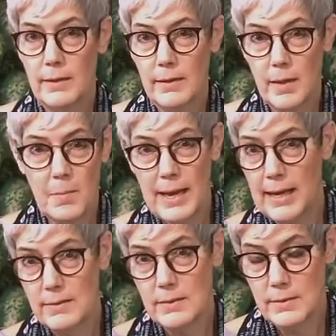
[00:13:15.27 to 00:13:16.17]
that
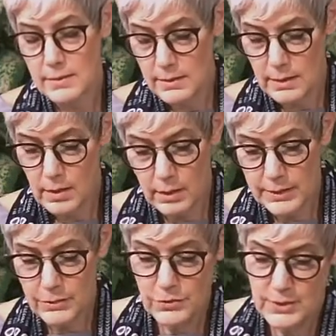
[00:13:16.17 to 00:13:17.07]
passes all
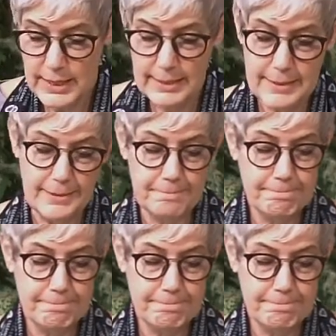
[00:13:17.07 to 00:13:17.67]
understanding.